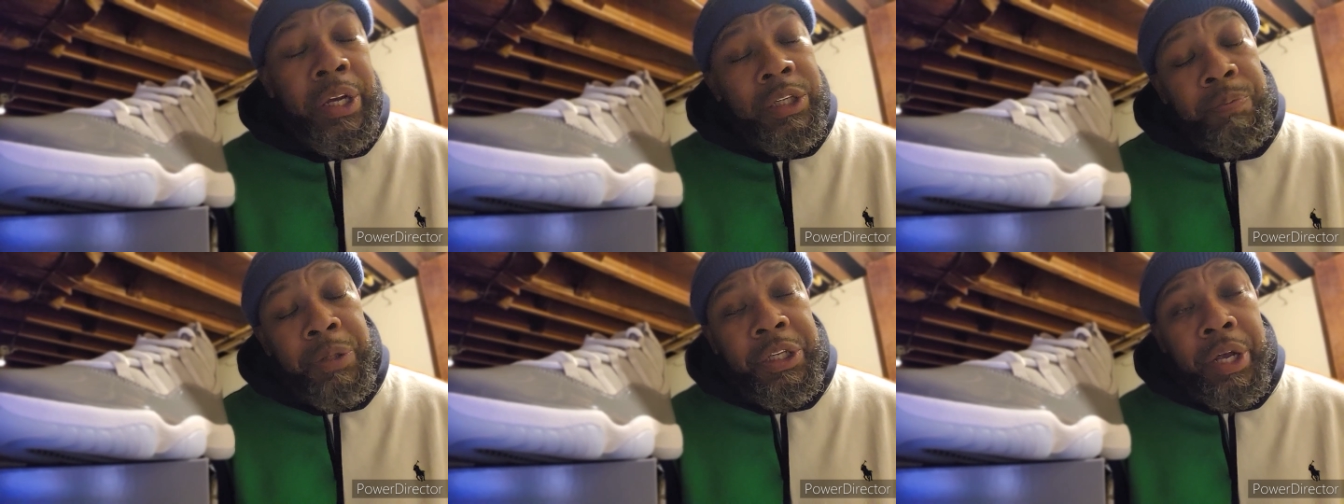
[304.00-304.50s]

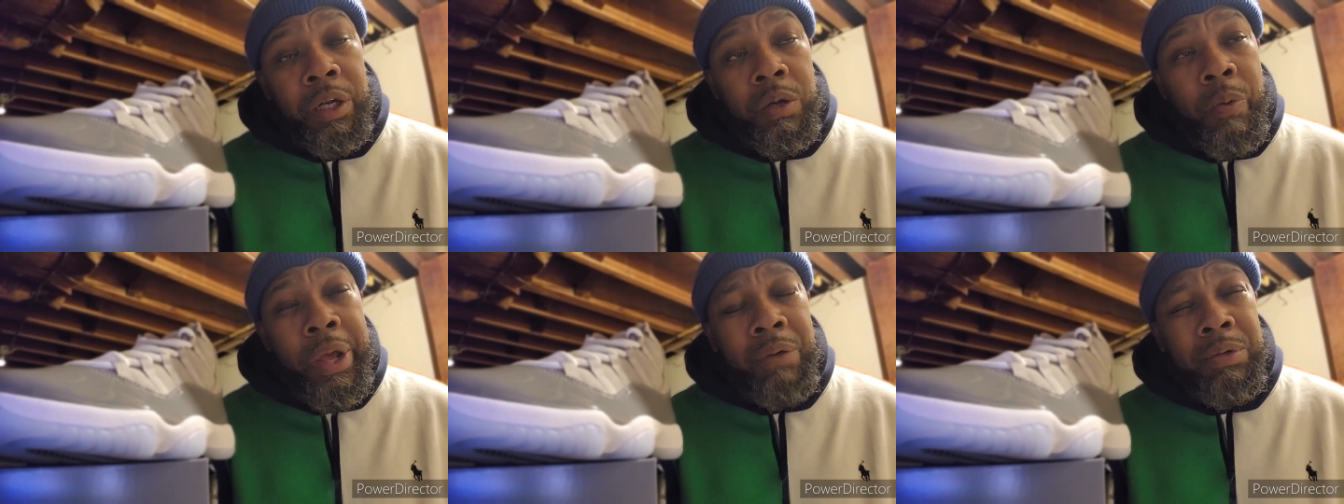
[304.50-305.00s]
this particular
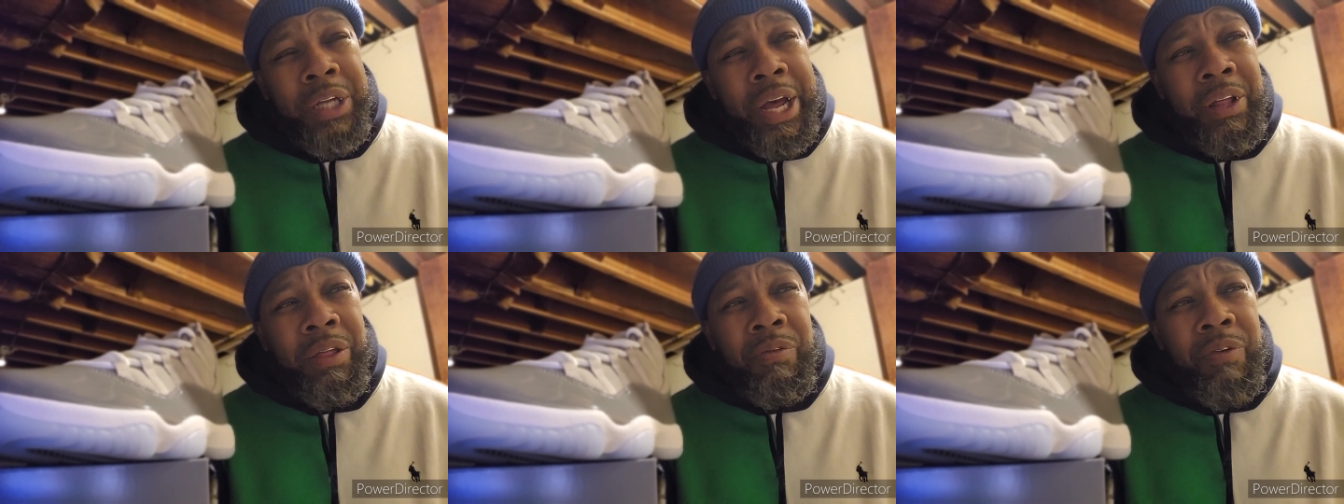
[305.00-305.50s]
week was
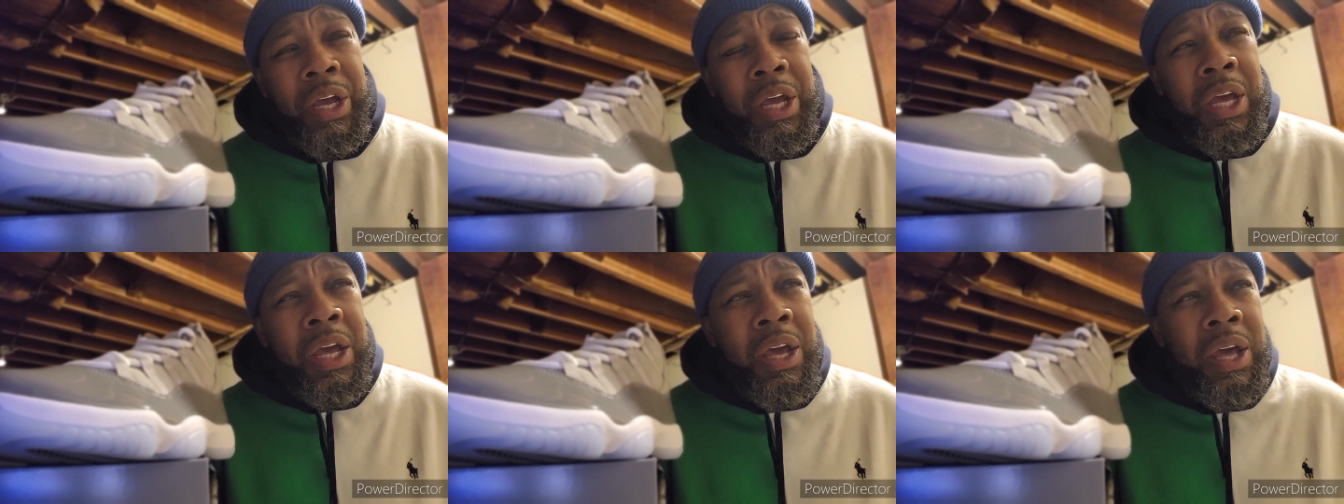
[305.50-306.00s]
like
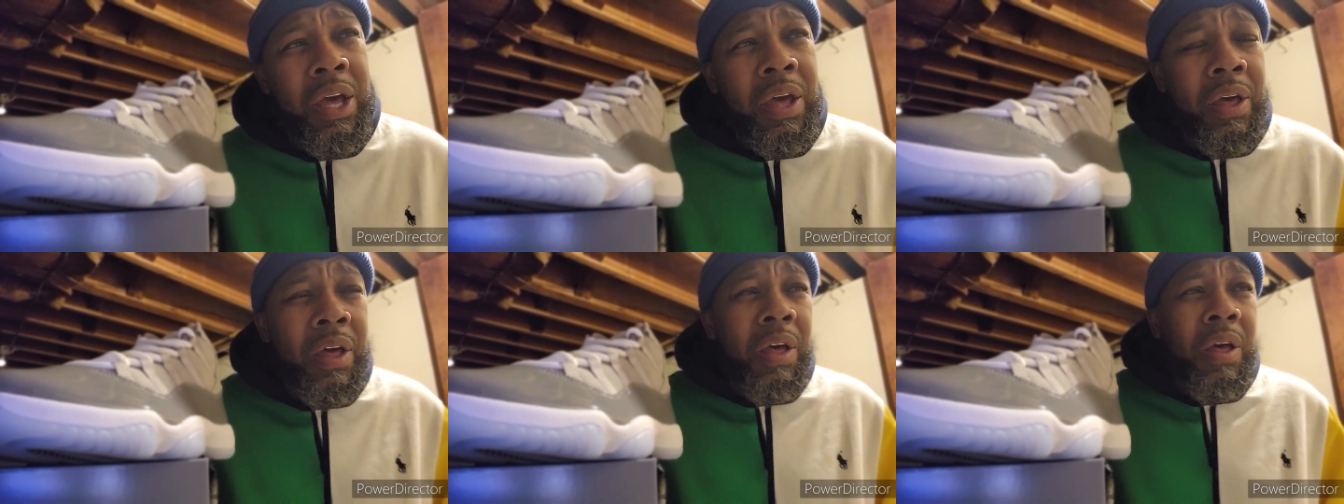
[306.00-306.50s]

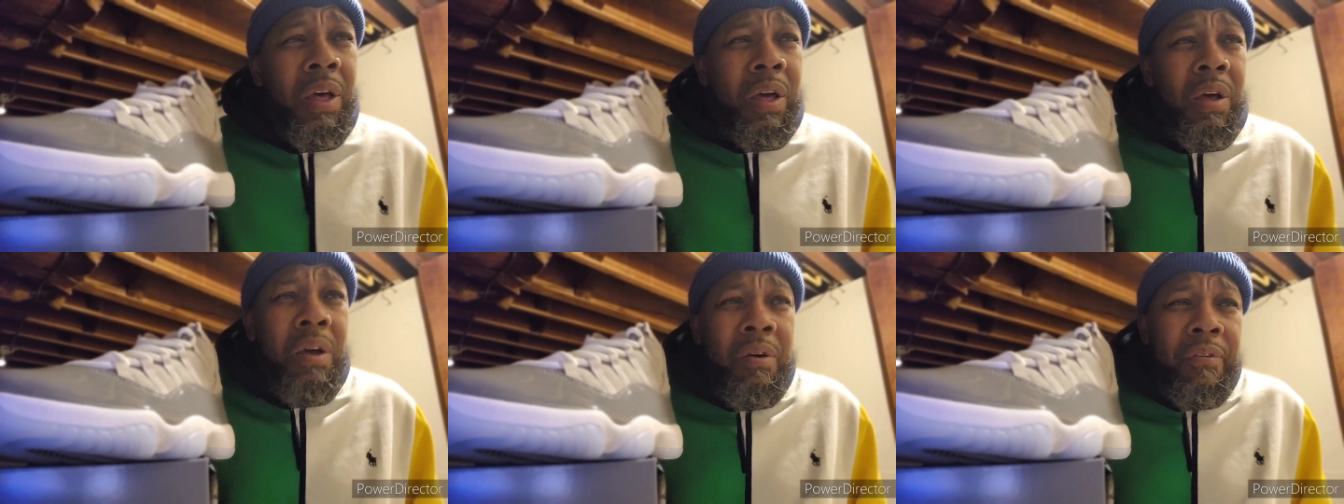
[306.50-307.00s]

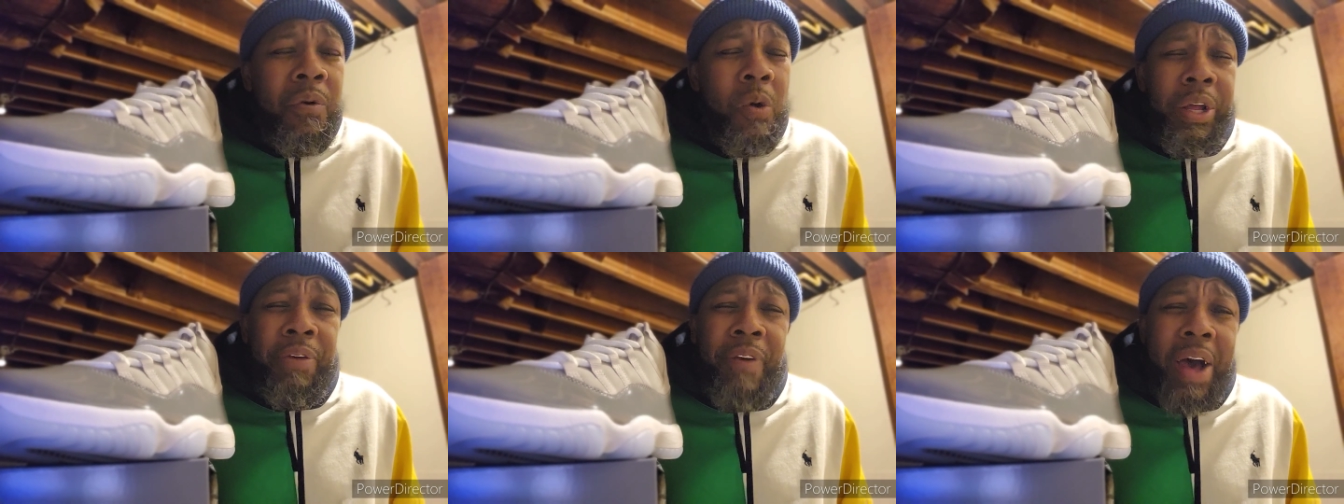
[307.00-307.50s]

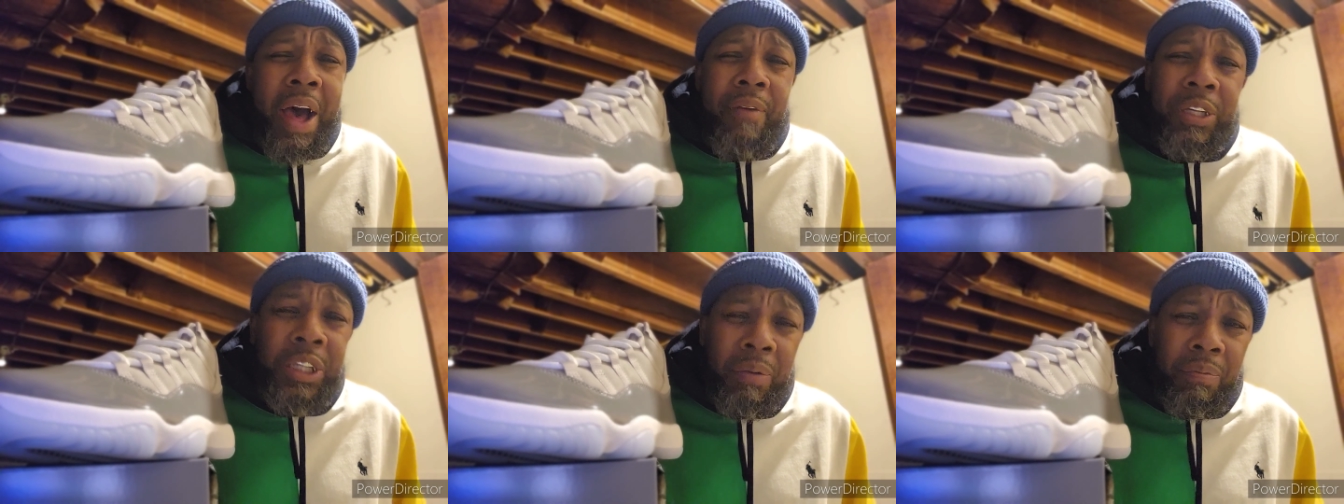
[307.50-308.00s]

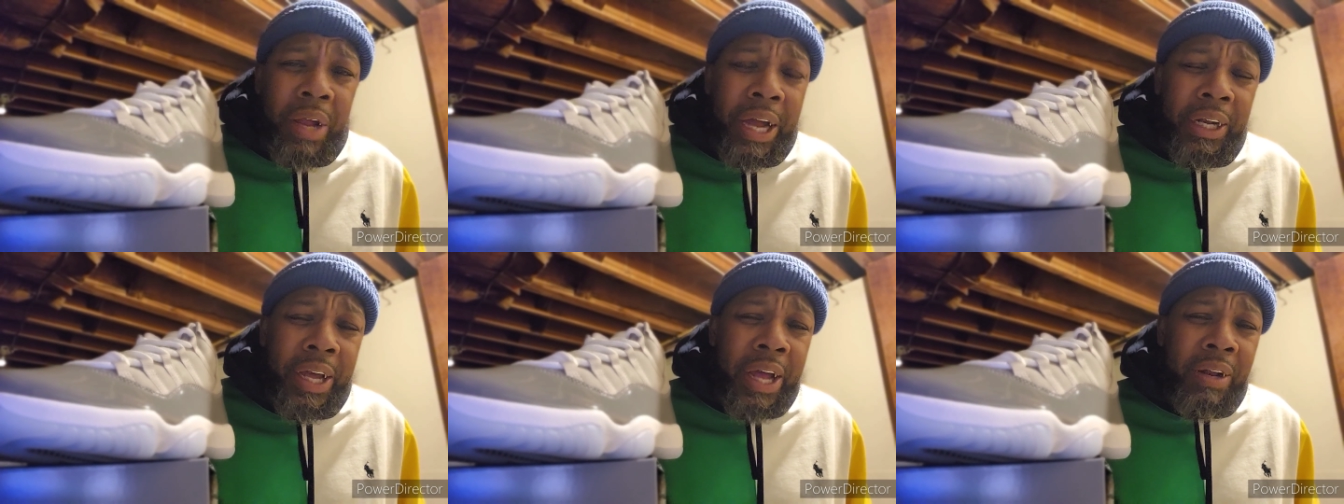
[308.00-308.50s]
$345 or something
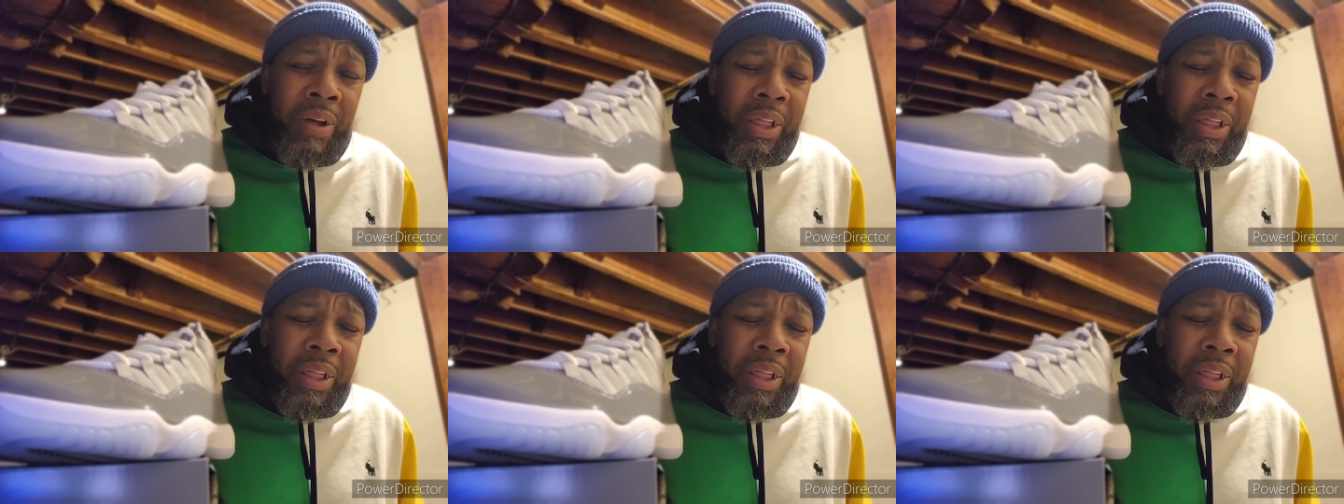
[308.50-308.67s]
like that.